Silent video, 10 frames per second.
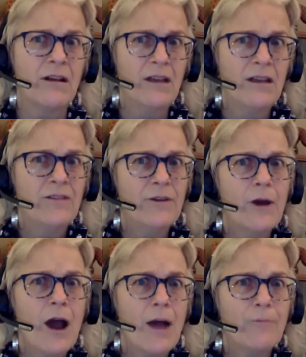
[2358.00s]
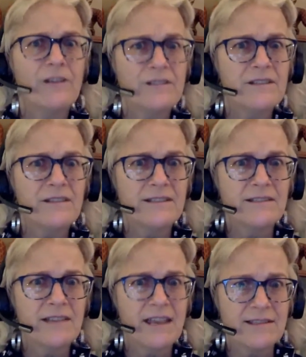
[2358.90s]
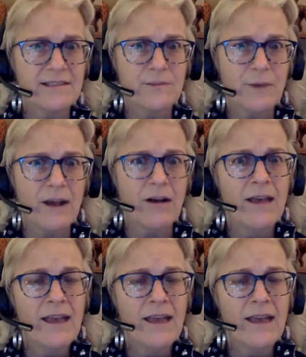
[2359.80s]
they're operant in this case as well.